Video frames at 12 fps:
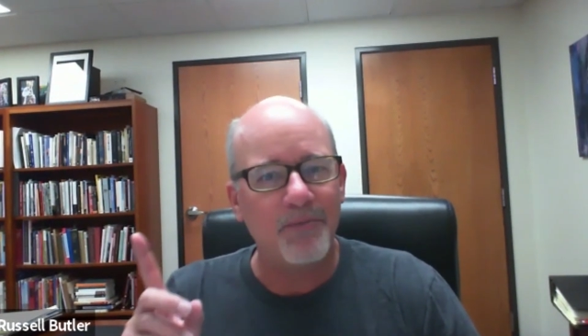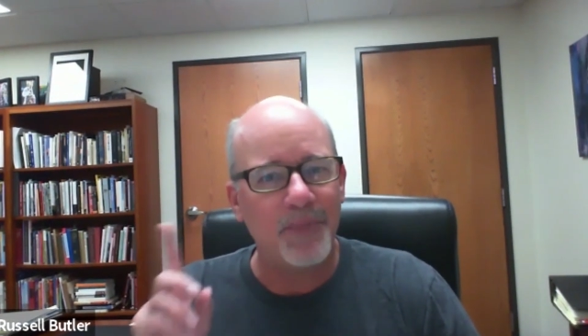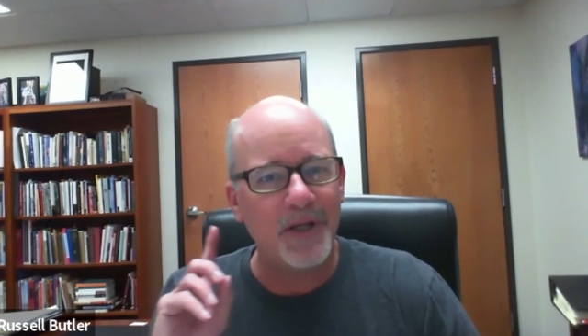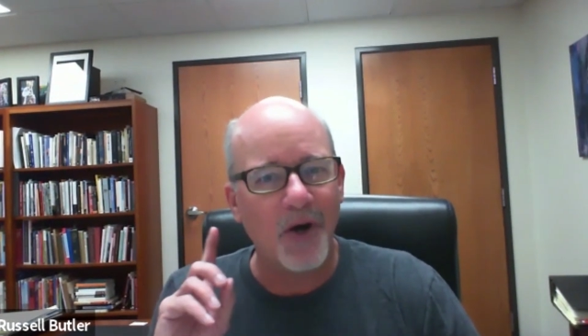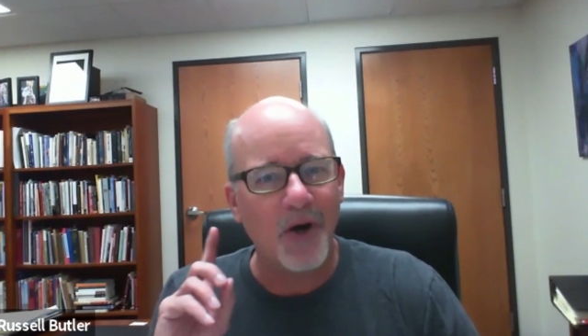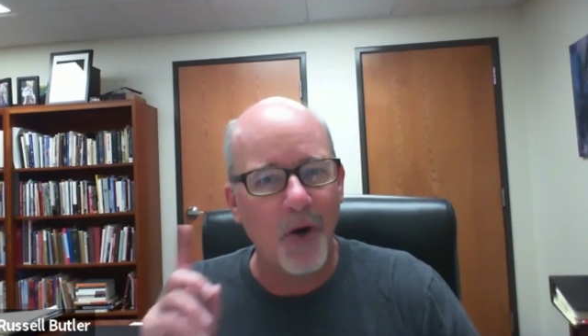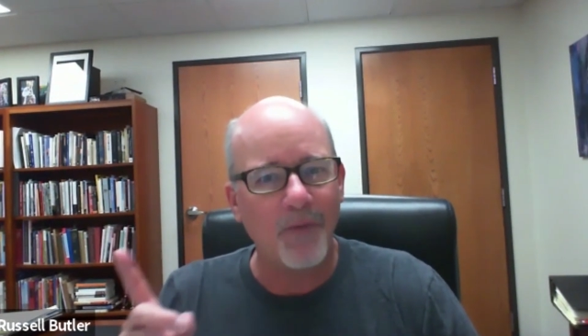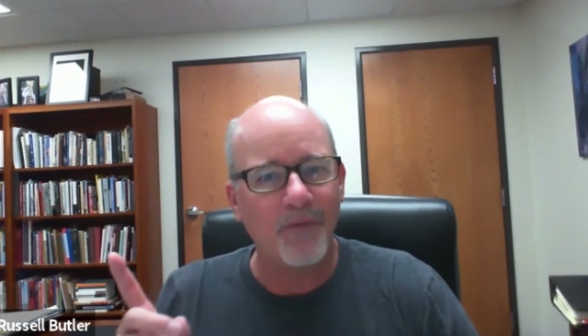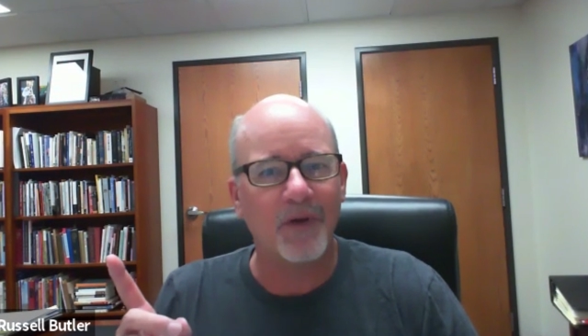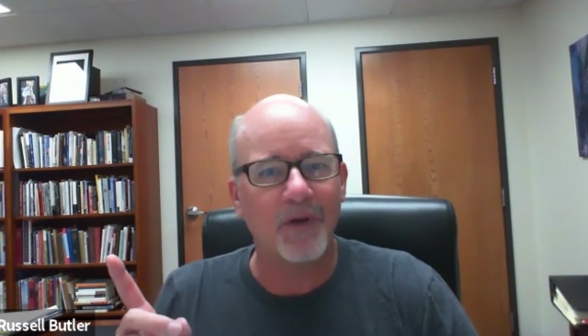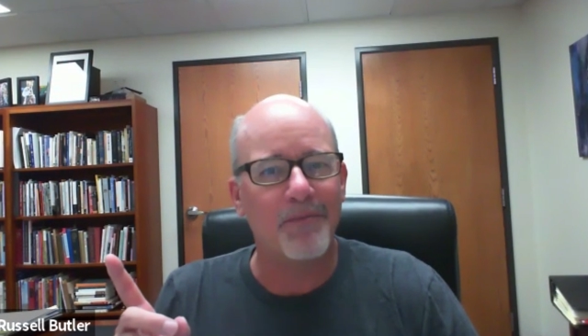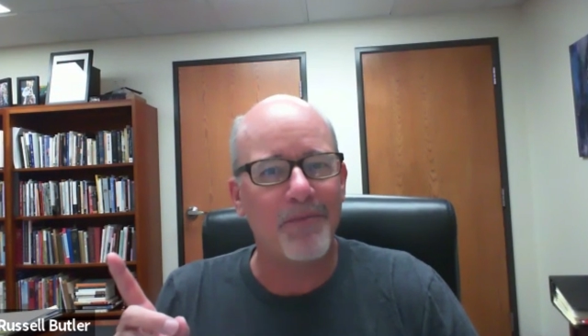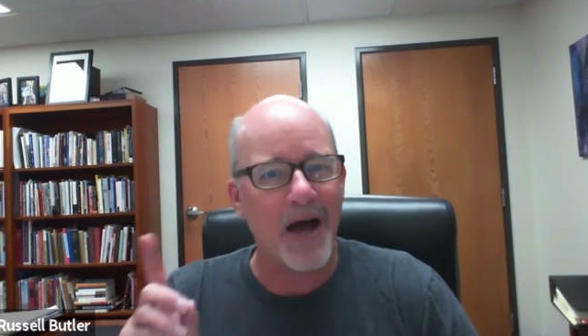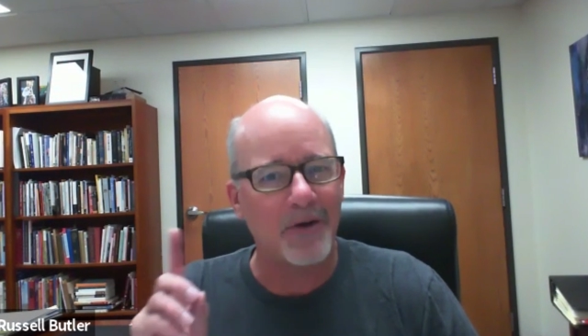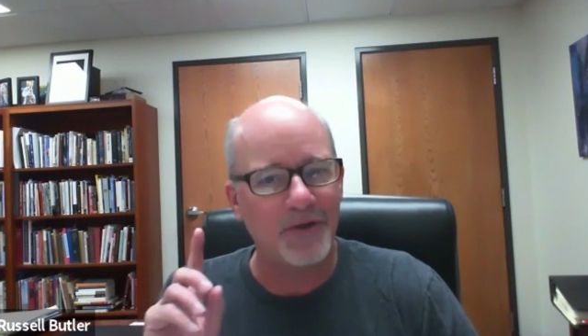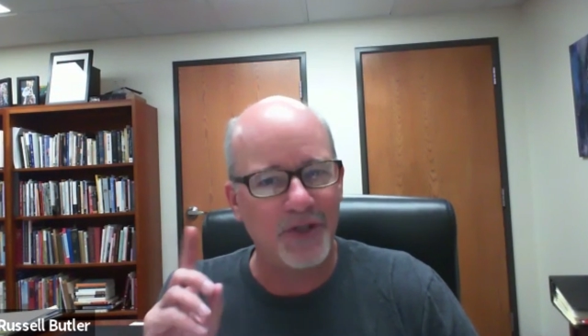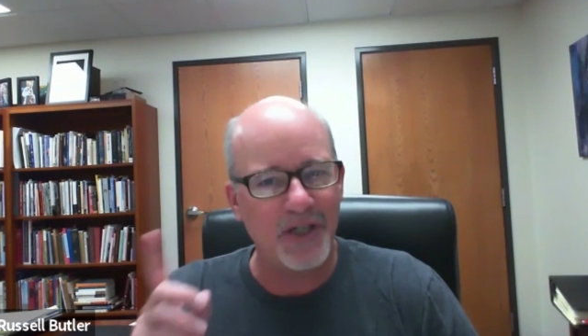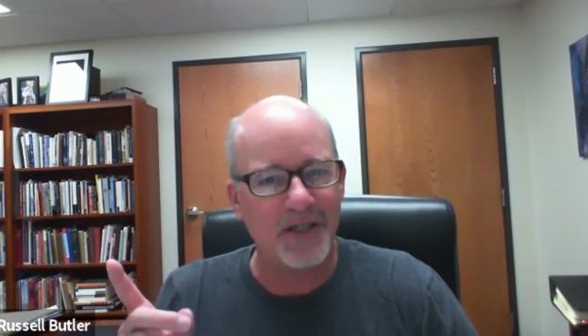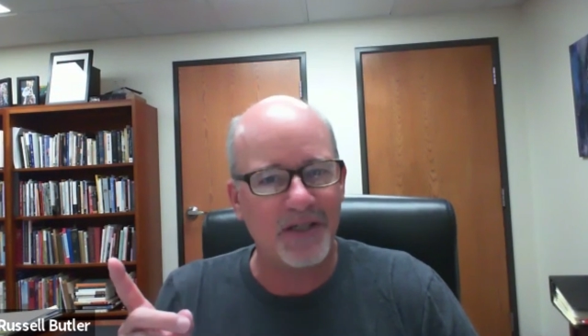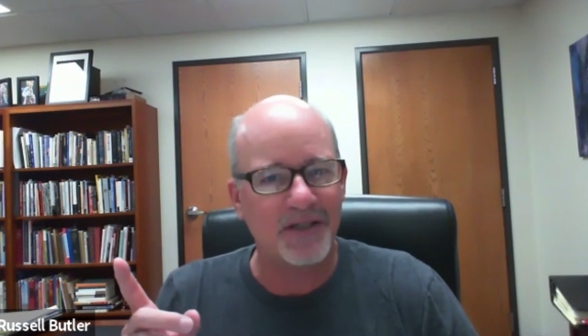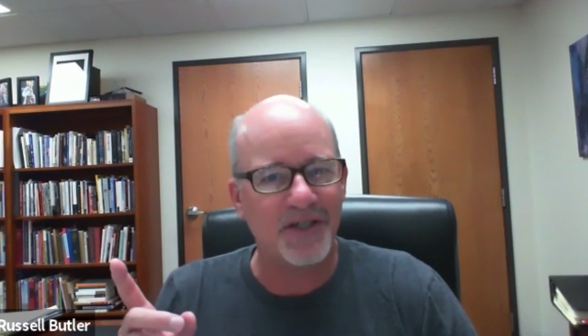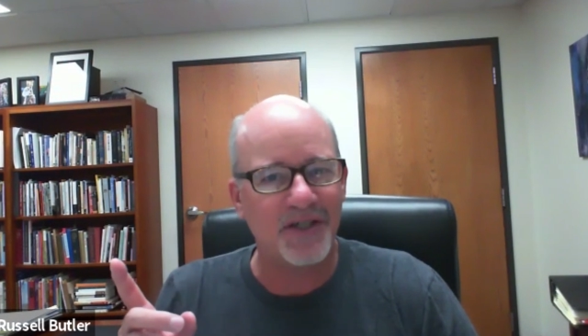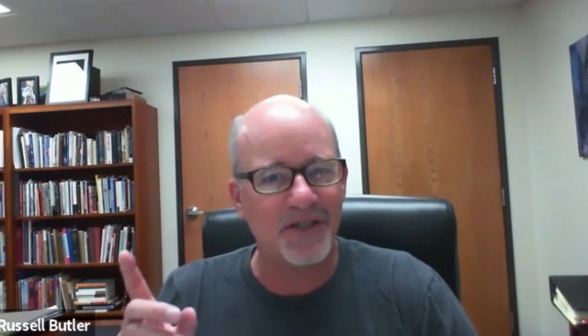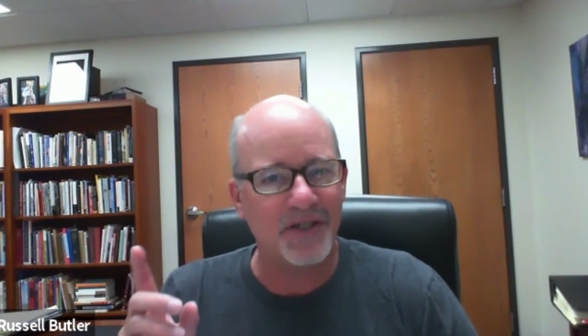be hopeful about
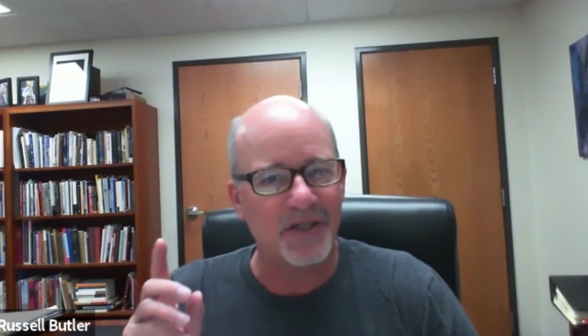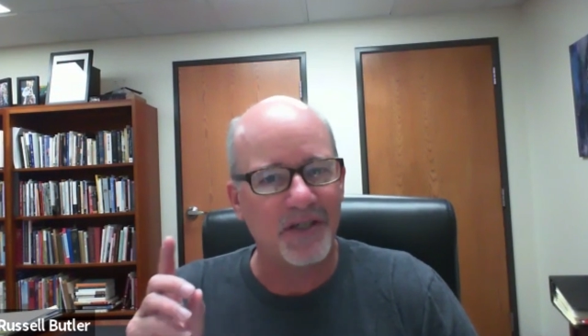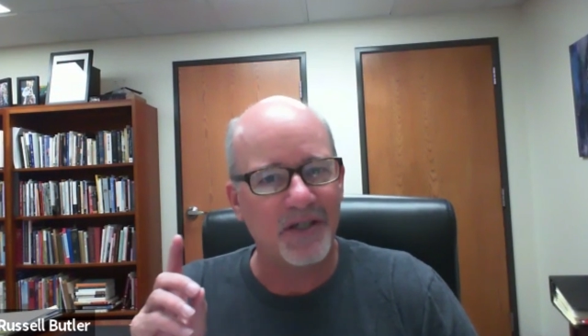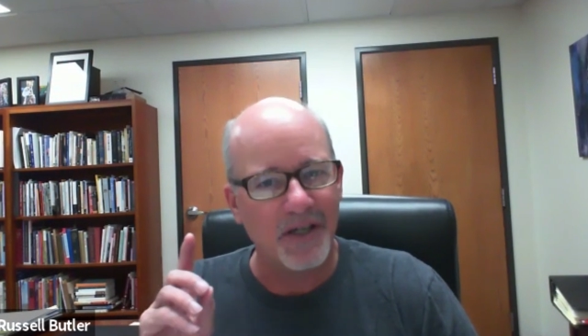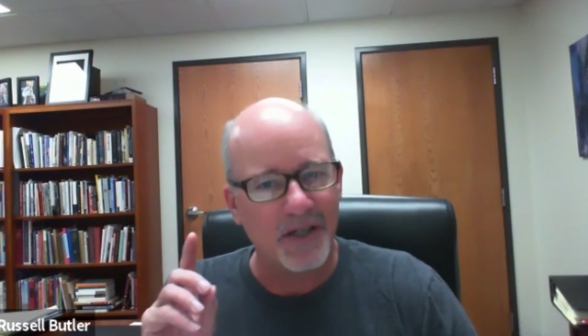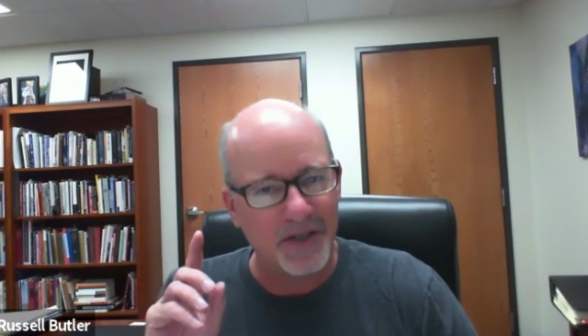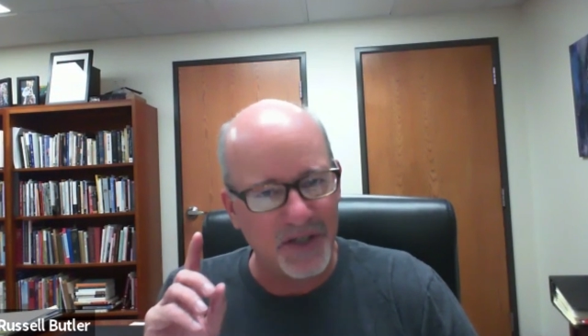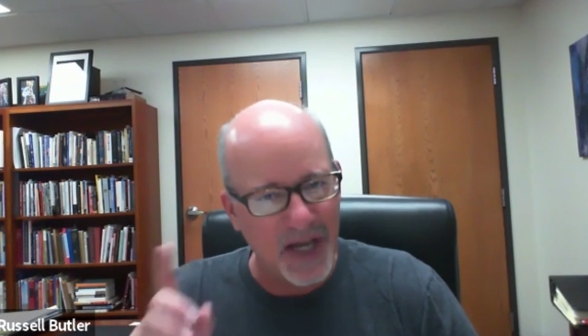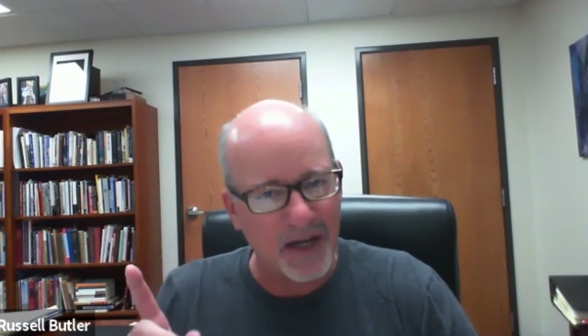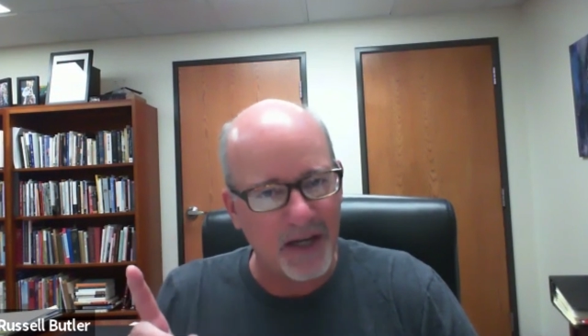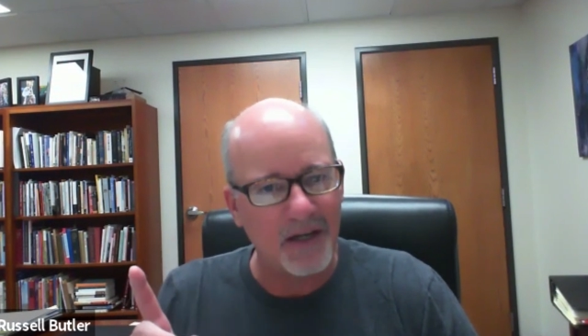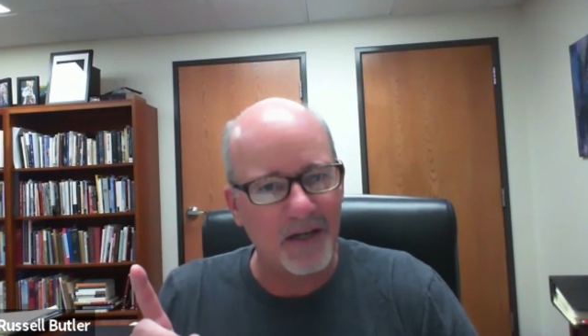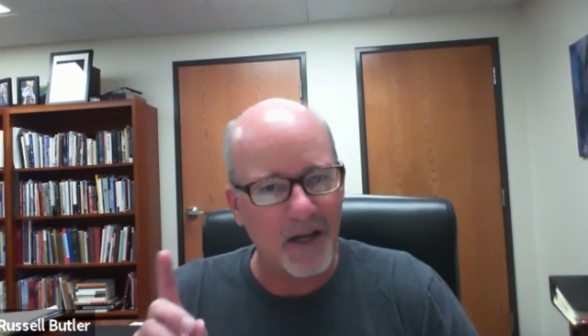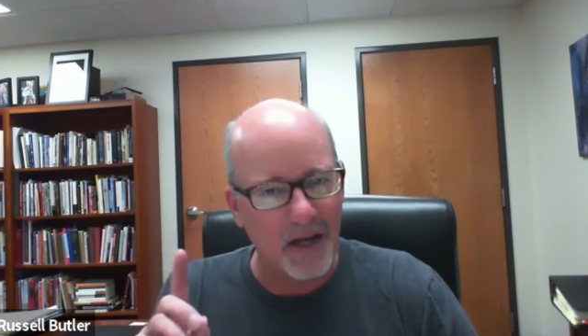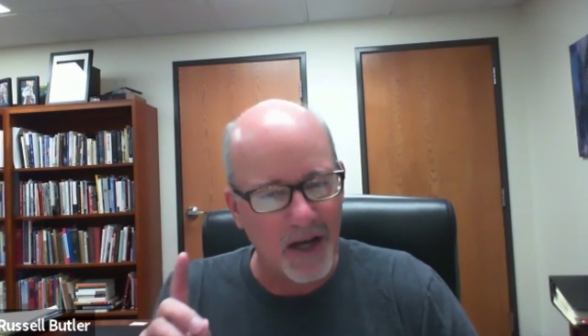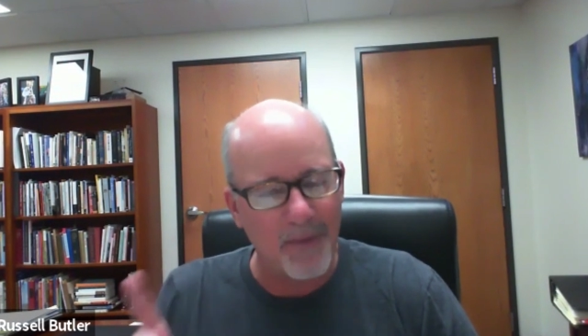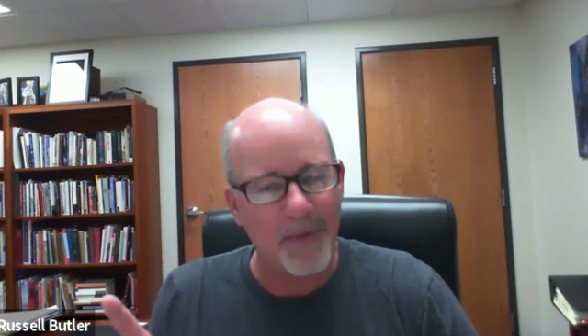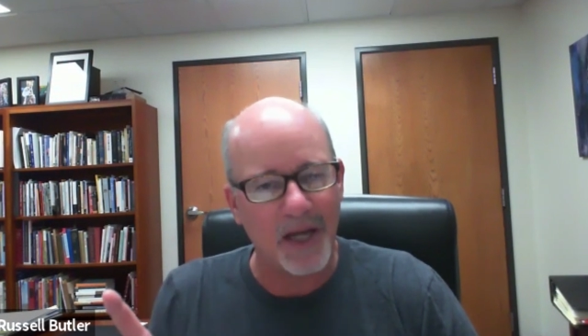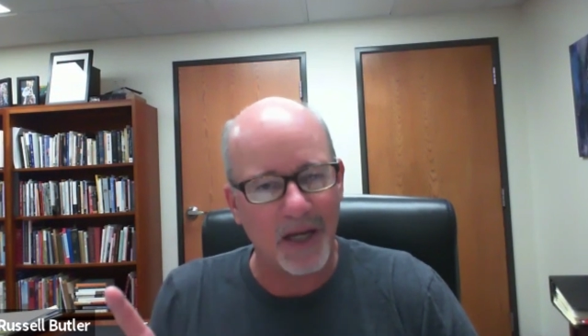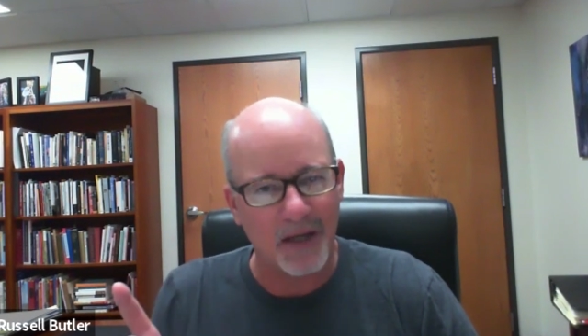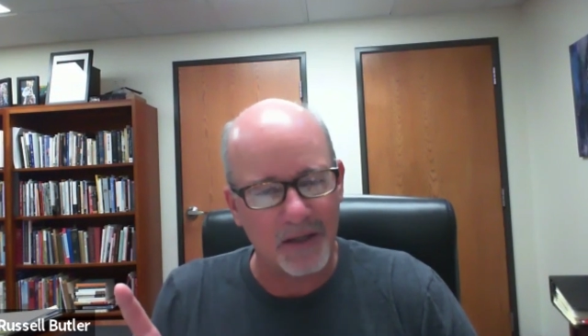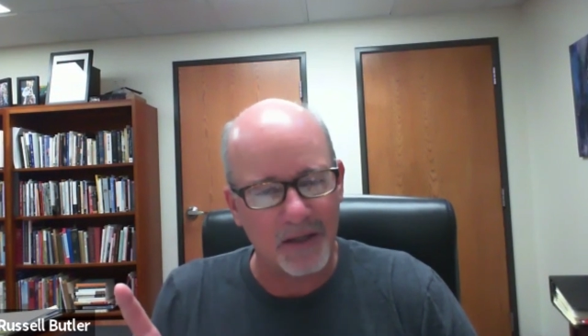Jesus's second coming.